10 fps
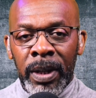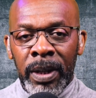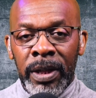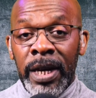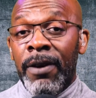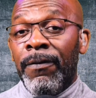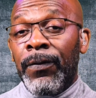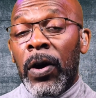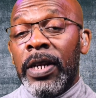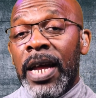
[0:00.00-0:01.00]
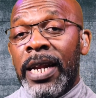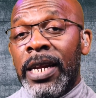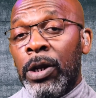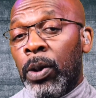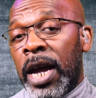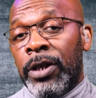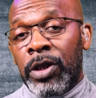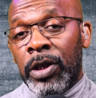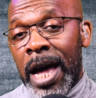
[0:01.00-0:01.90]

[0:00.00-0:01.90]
There are fun and educational